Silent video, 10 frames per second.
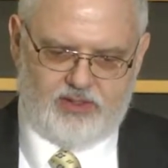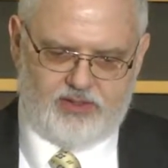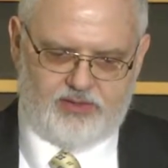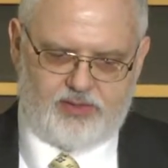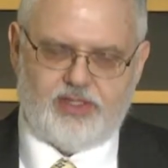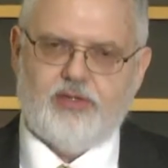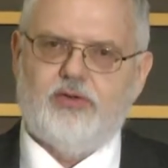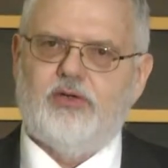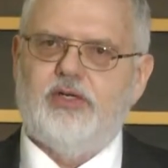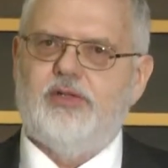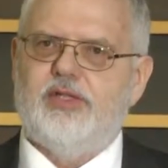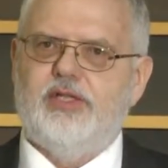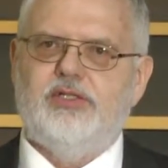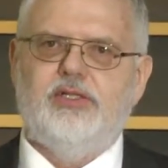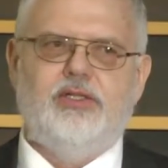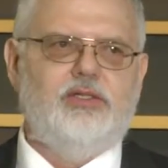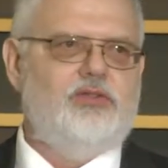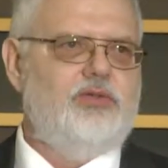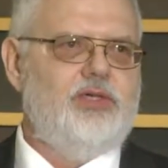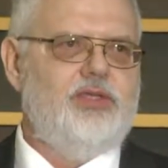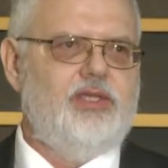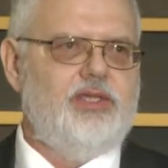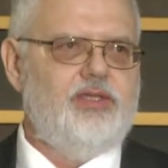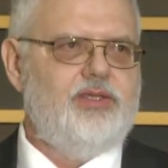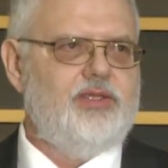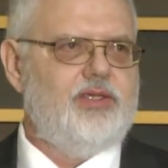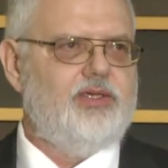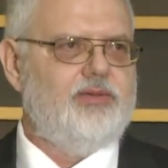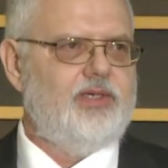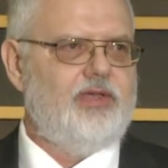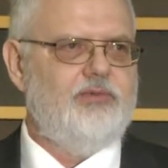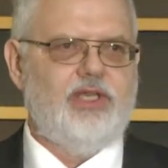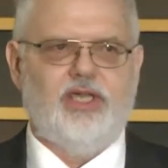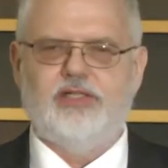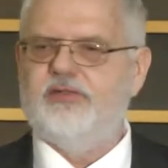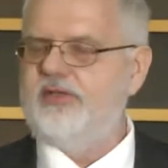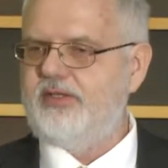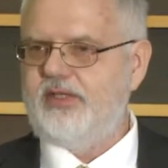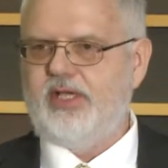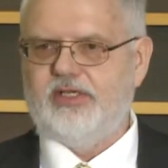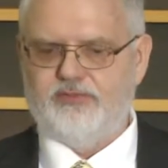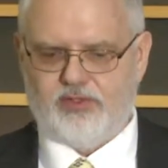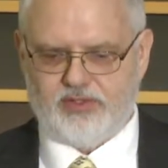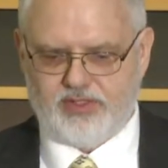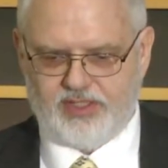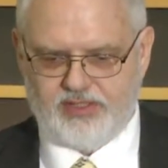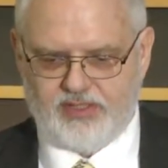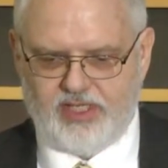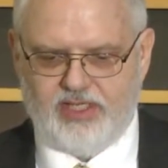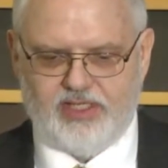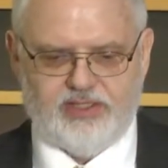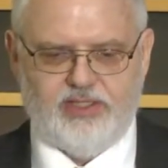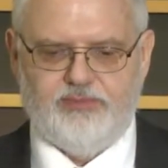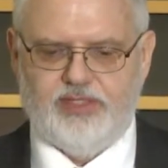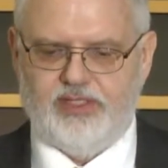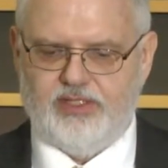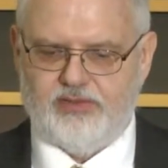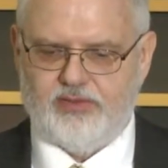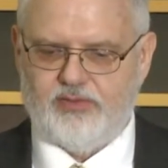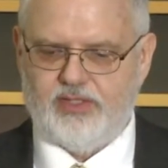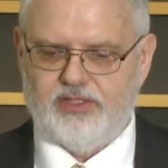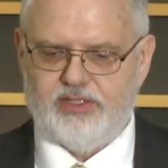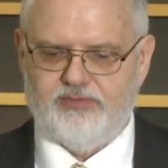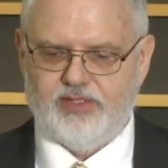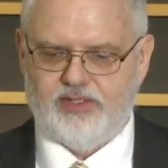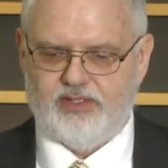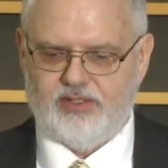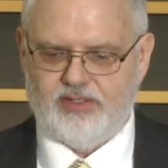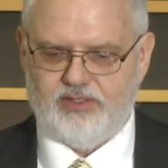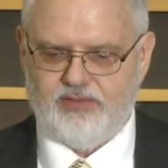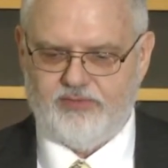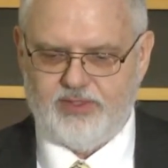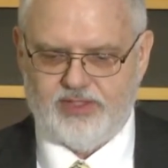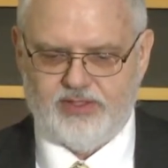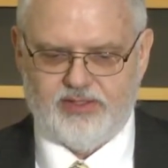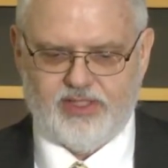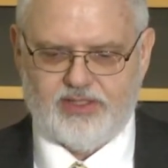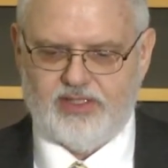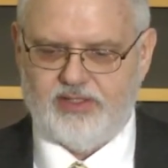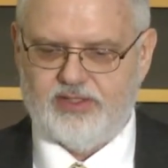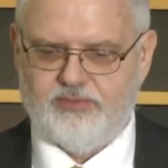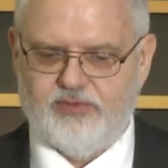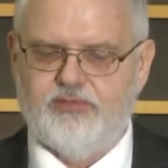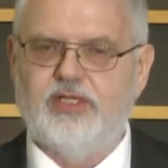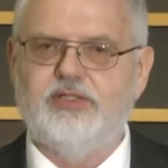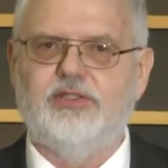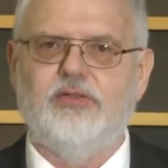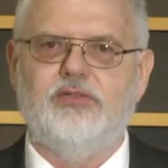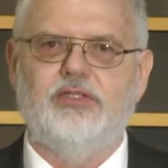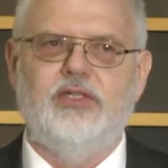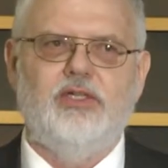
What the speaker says: There's another organization in the Twin Cities. I've been active. It's an active organization, AITP, Association of Information Technology Professionals.